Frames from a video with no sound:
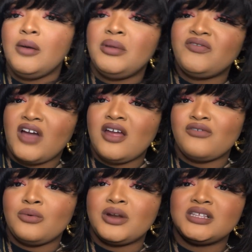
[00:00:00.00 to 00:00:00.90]
But if I
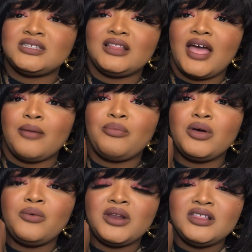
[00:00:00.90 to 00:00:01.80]
ever wanted to like
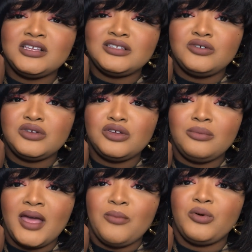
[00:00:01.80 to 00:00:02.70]
put one of these little cute
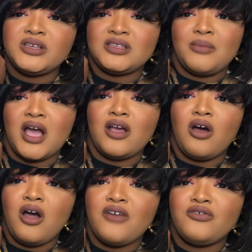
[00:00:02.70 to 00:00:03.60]
bad boys in my
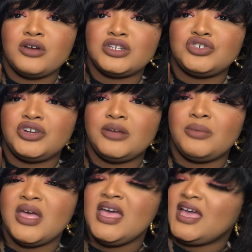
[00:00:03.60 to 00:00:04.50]
car for a trip,
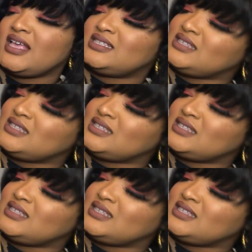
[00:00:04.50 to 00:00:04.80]
it